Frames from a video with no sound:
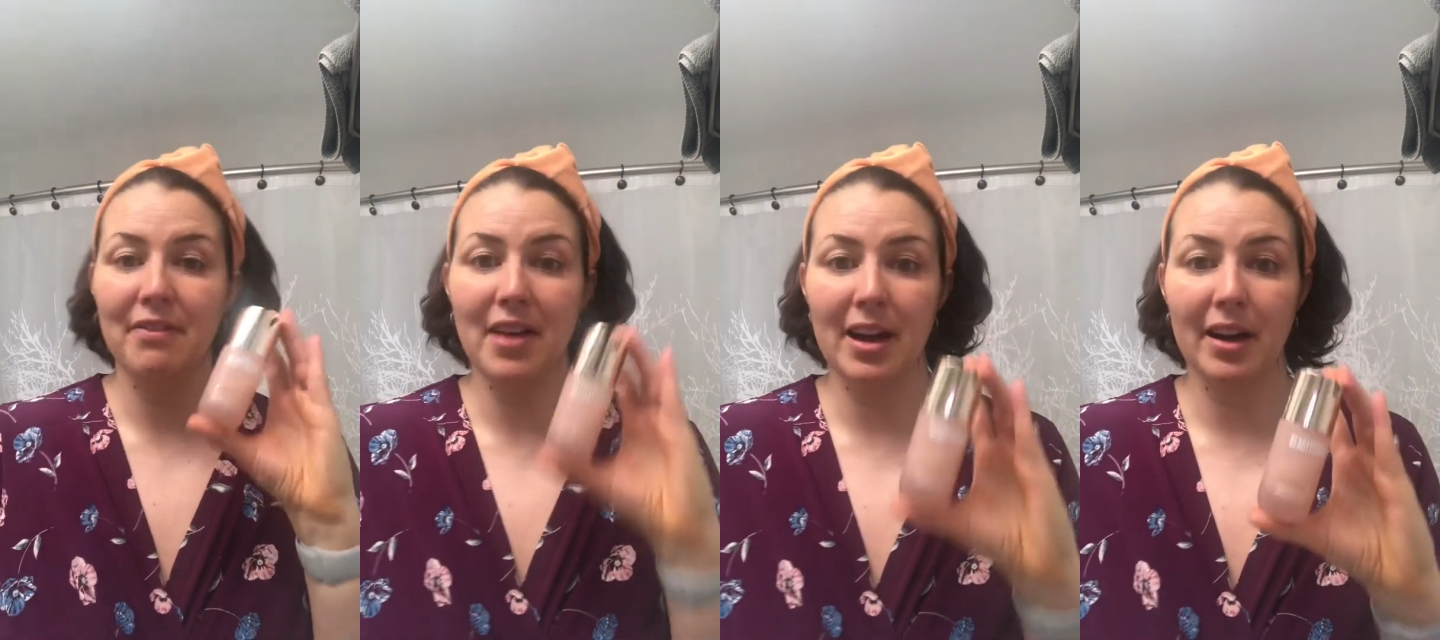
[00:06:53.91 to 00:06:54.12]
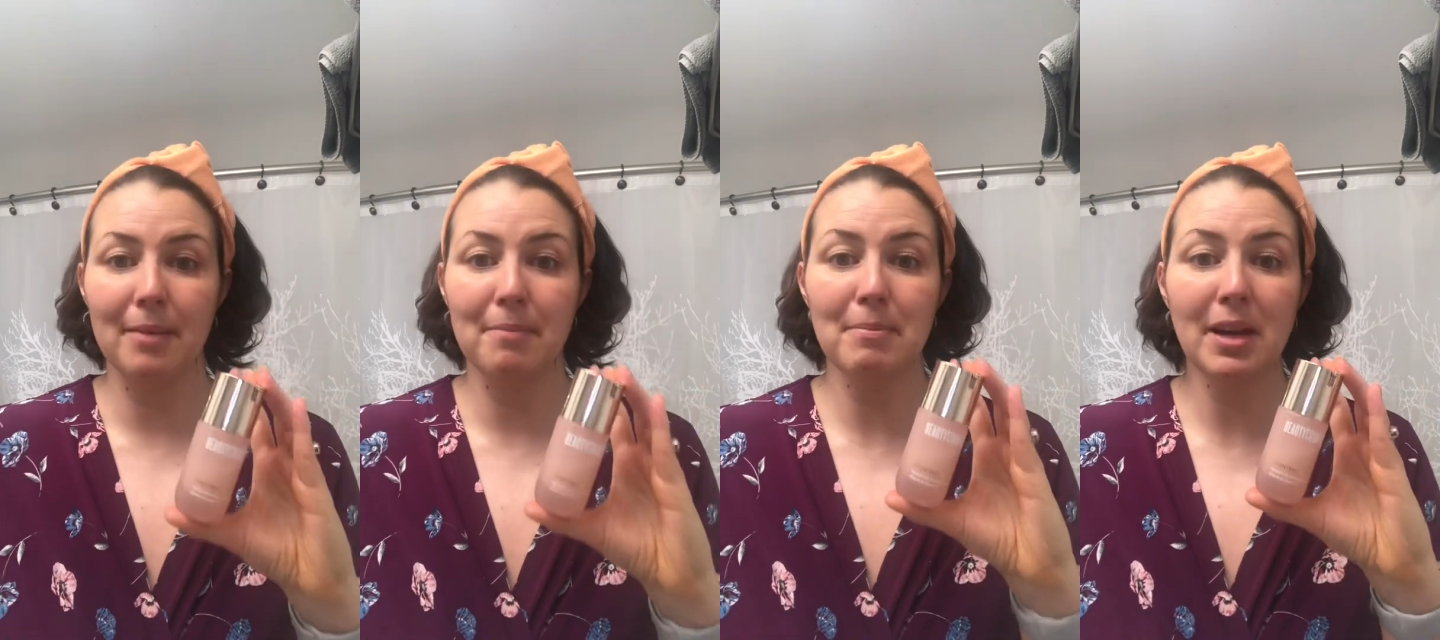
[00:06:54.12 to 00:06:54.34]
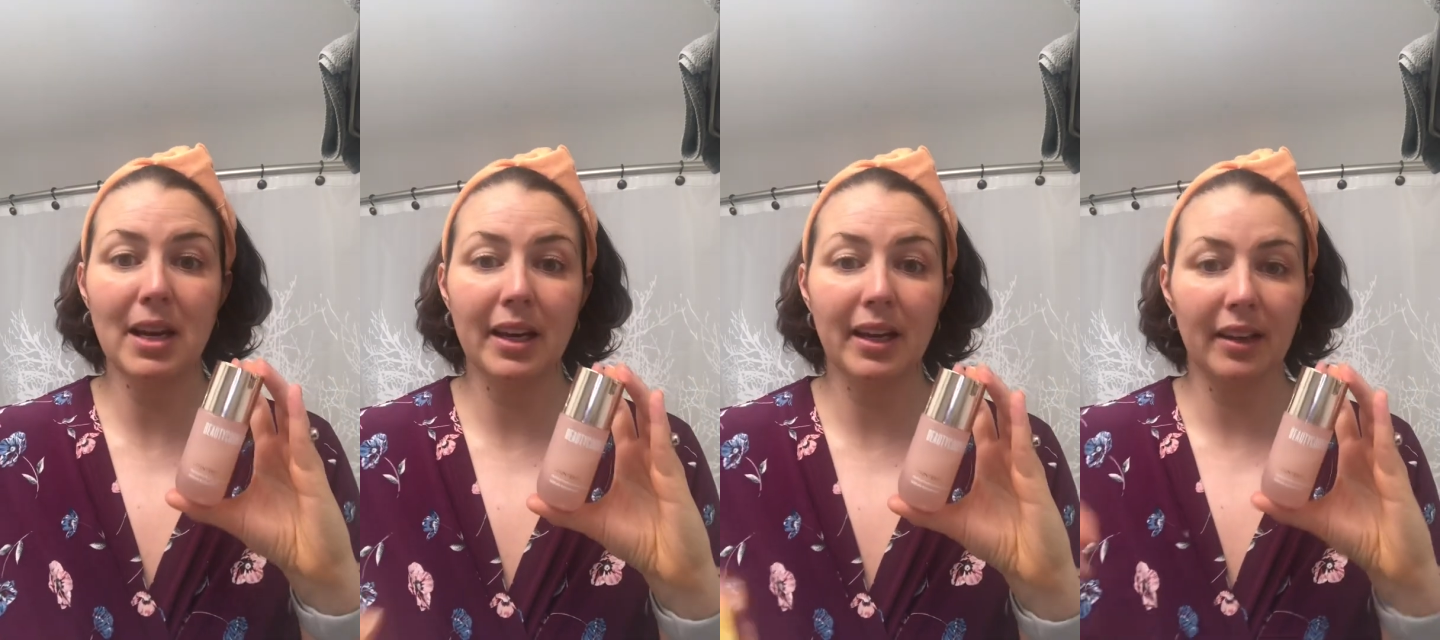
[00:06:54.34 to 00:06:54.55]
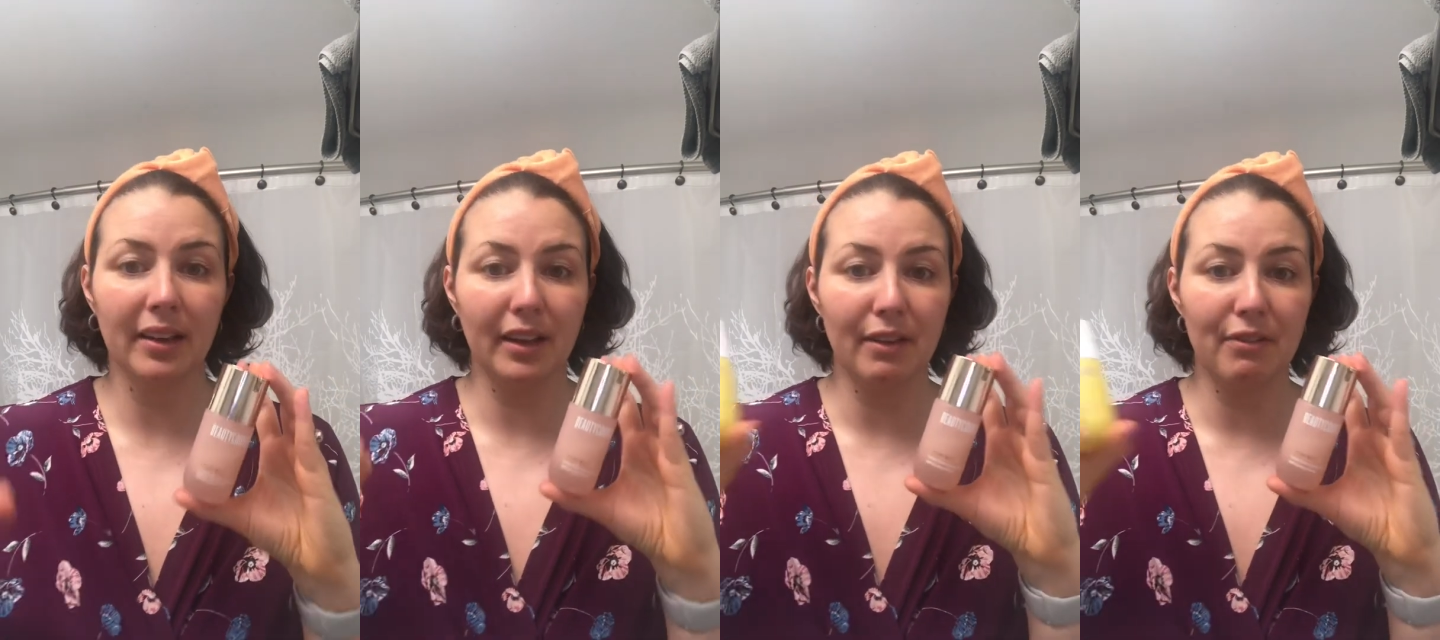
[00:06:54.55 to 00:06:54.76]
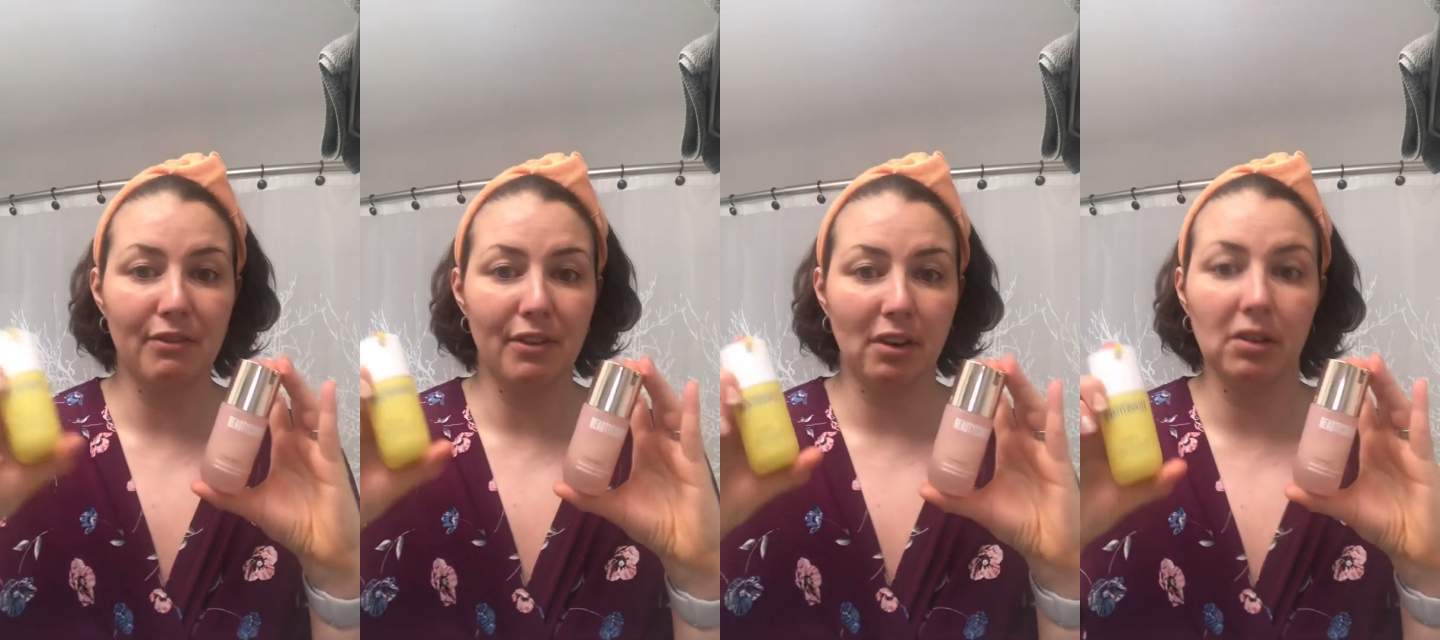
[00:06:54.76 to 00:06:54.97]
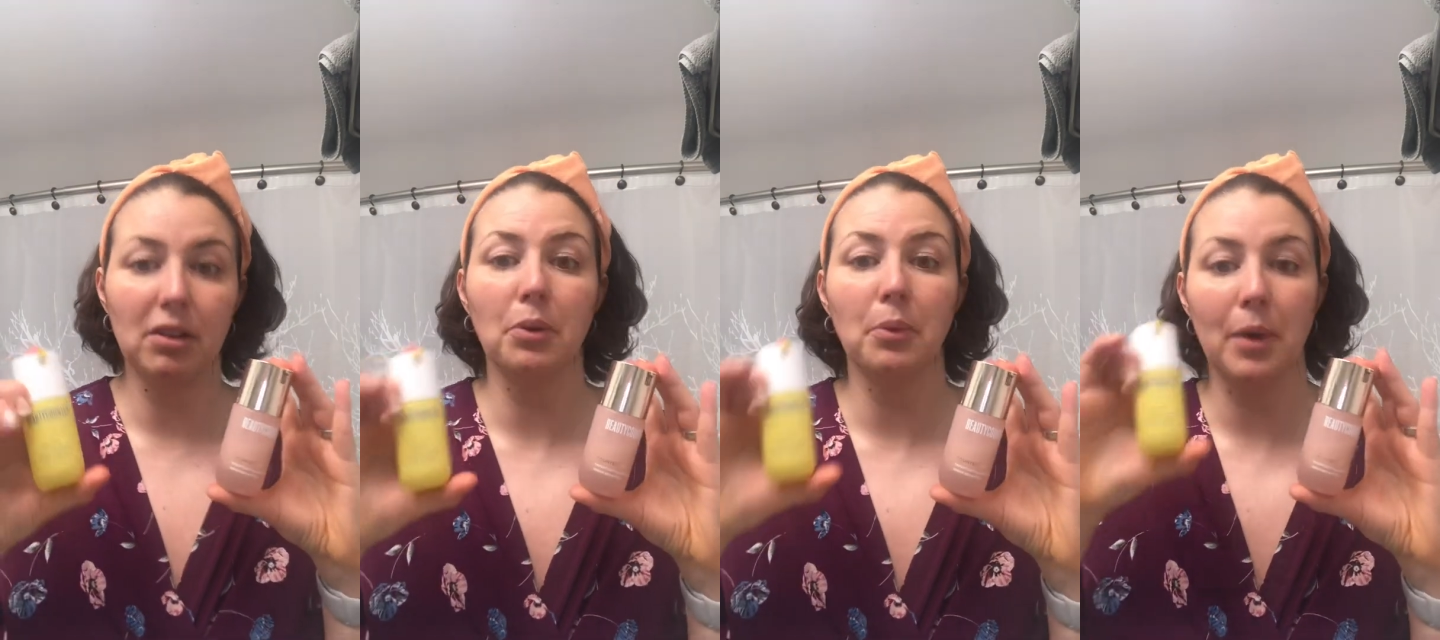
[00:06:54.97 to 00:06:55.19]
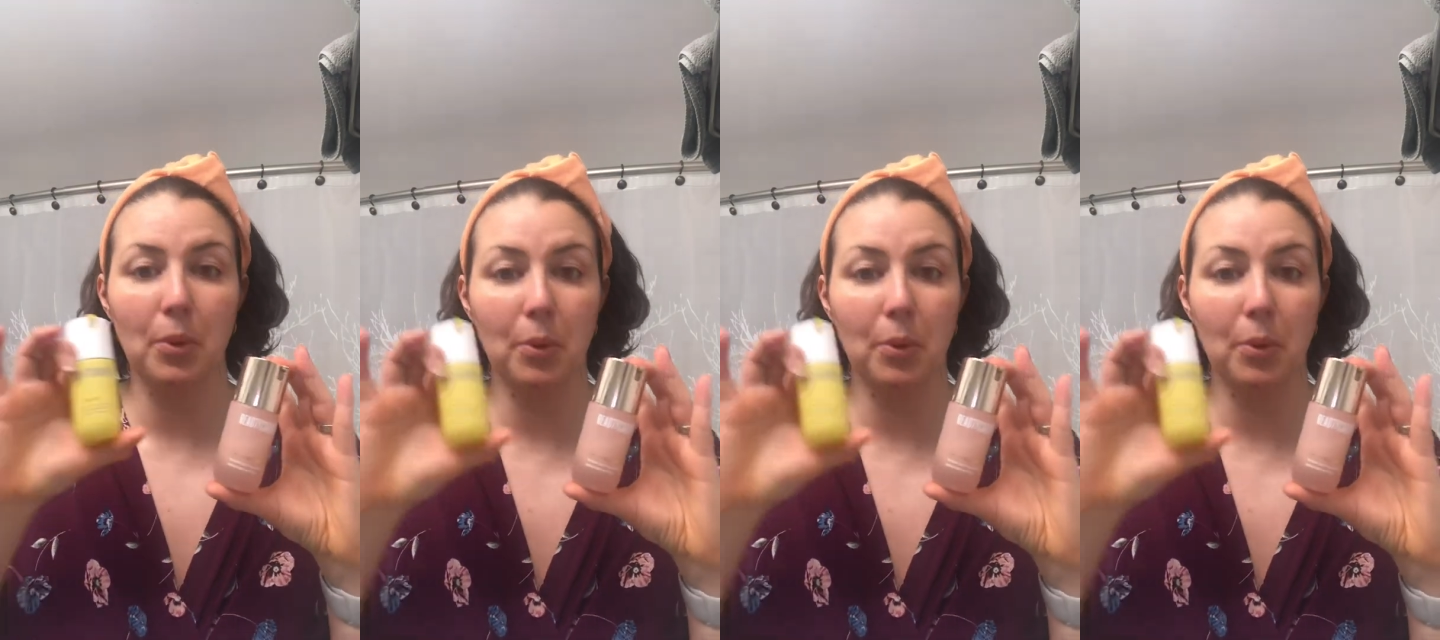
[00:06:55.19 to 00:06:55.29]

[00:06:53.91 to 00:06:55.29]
then immediately follow it